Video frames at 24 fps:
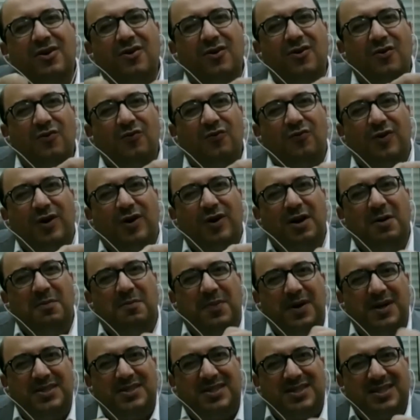for a
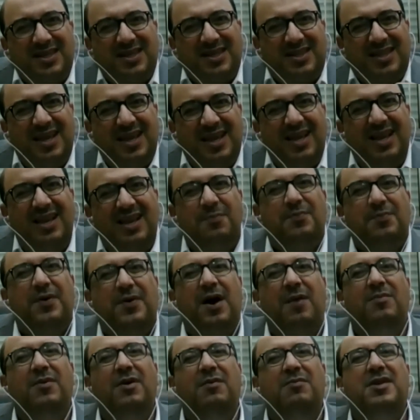basic daily
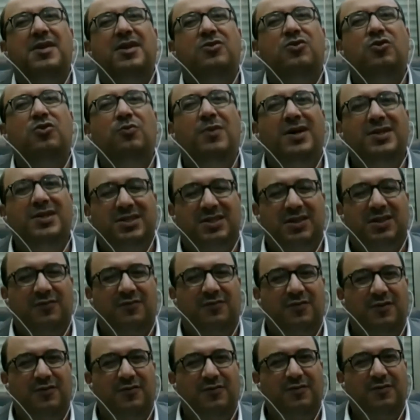problem that you might suffer
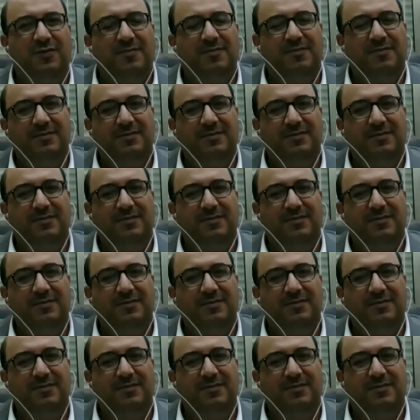from.